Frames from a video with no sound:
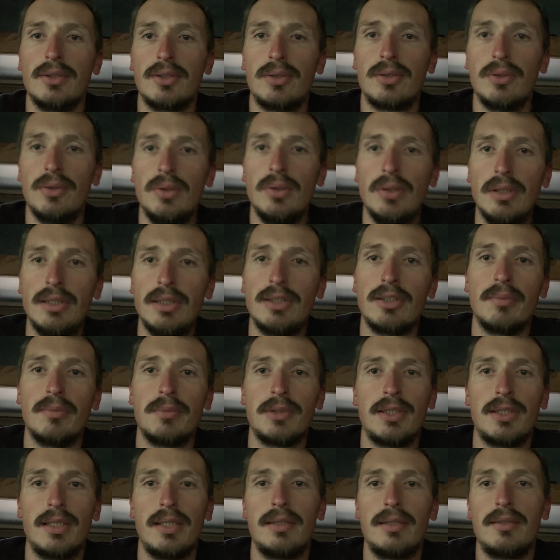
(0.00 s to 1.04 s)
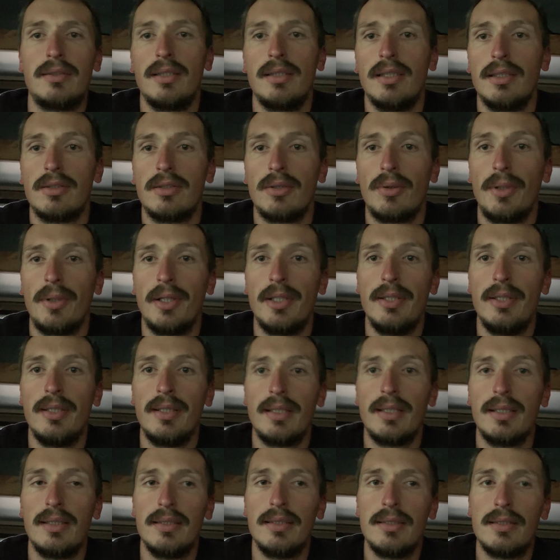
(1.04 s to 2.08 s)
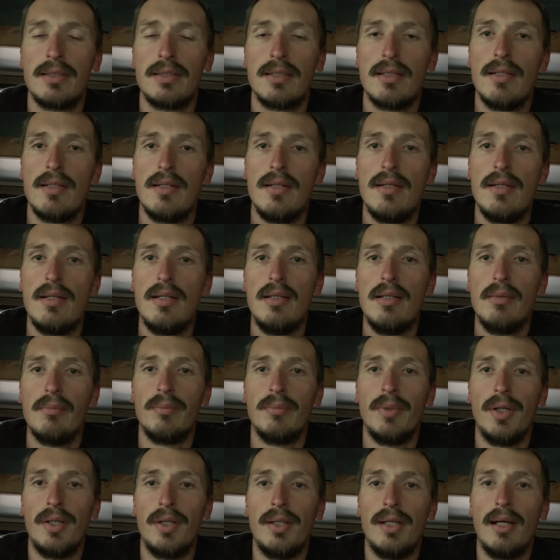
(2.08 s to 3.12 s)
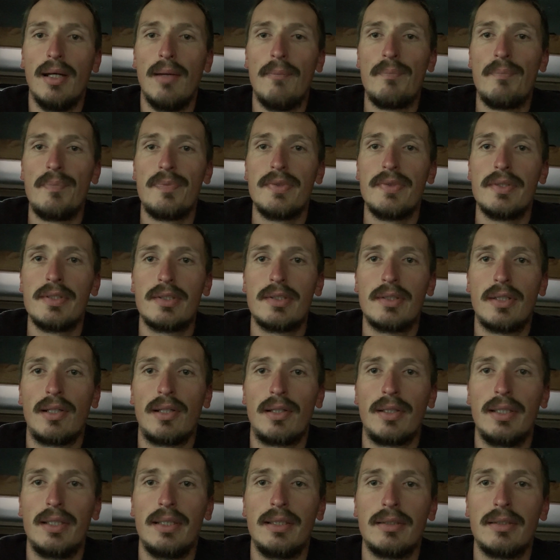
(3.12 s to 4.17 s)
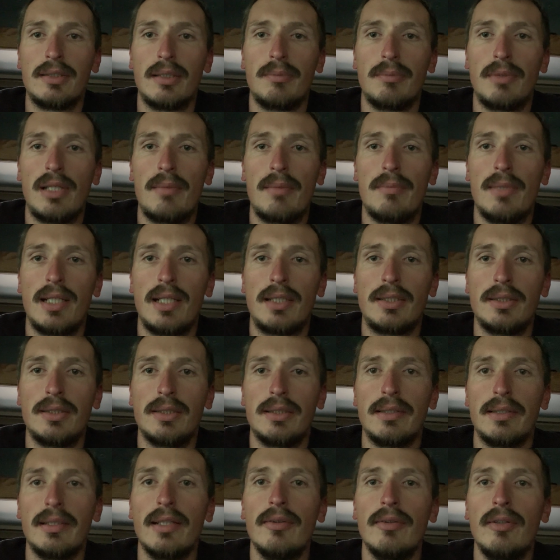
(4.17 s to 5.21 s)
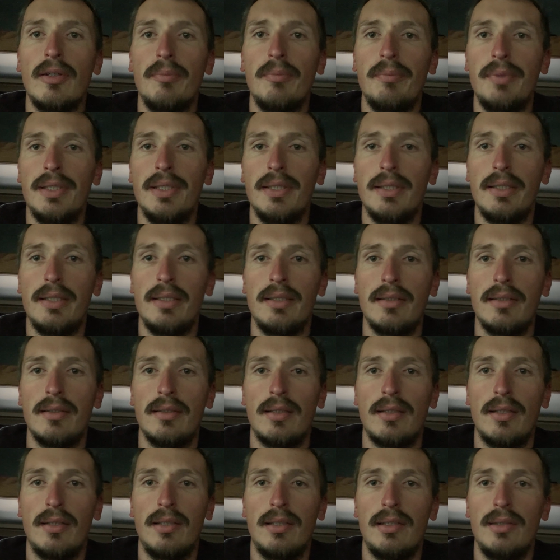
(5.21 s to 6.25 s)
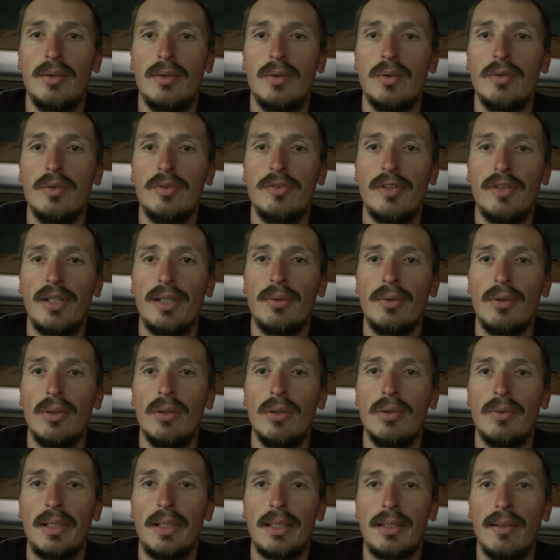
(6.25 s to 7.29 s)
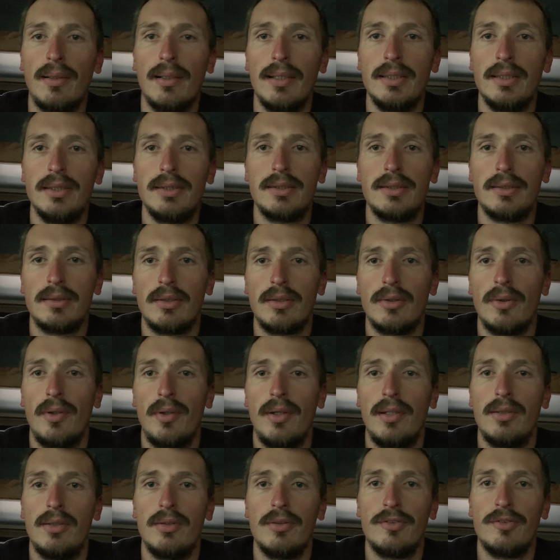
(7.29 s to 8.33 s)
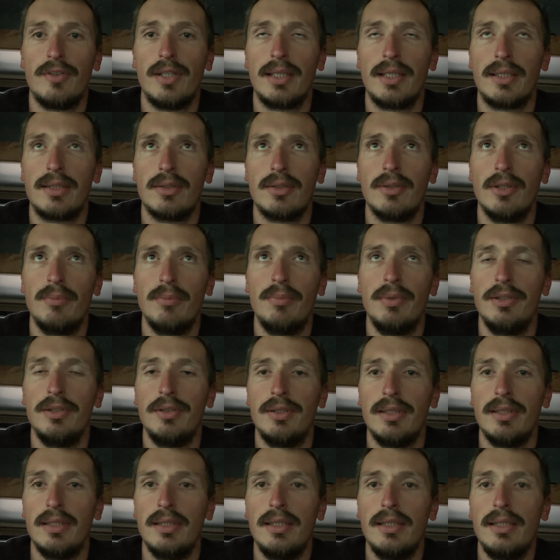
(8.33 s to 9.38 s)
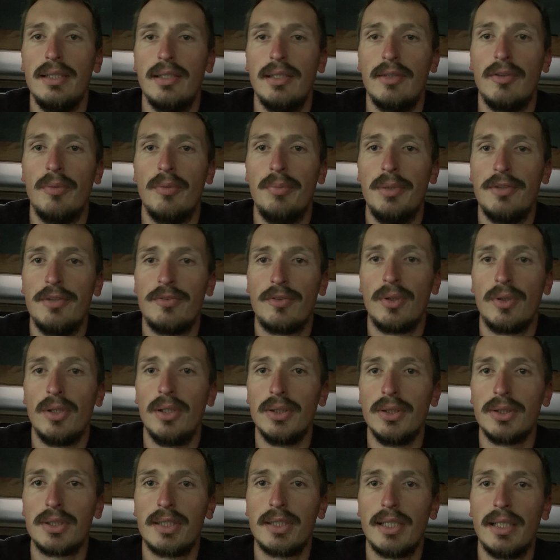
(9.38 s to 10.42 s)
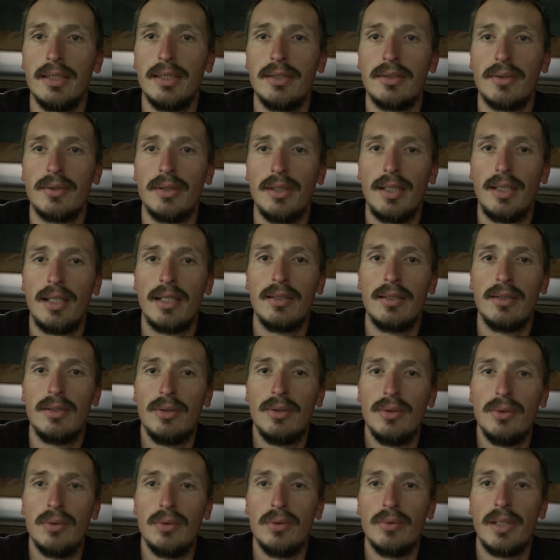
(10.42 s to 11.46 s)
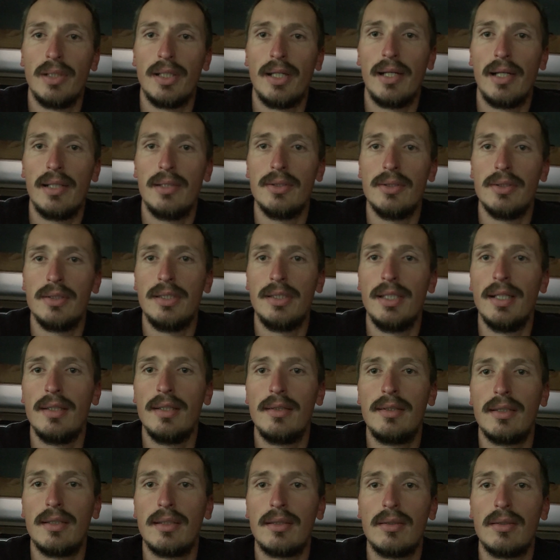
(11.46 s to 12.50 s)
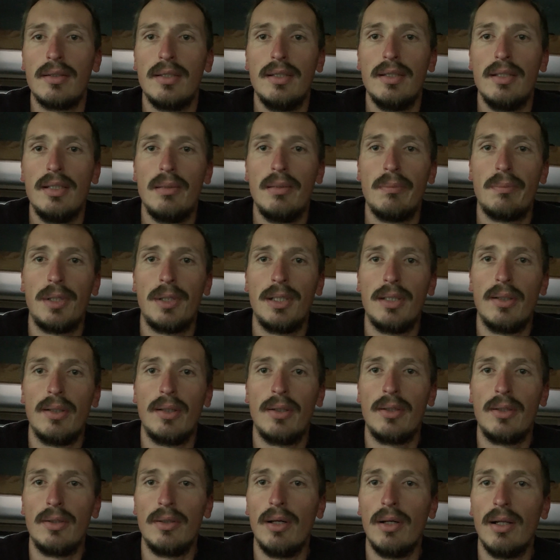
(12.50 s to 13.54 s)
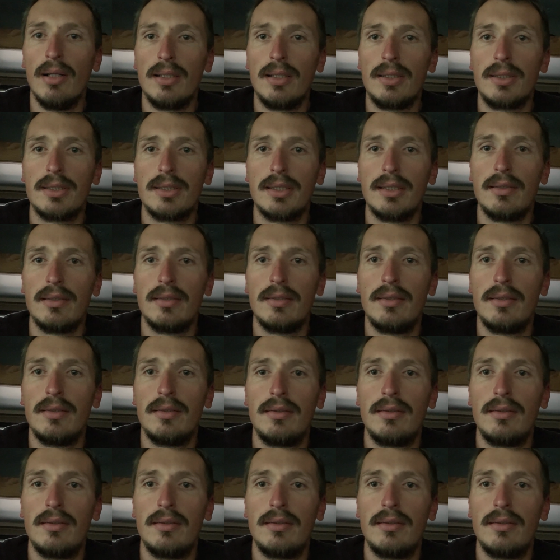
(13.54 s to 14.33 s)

school. In some states that's already the case, but starting sometime next year, there will be a new federal regulation going into effect, so it will be for all states. So you can't do what I just did and pay $100 and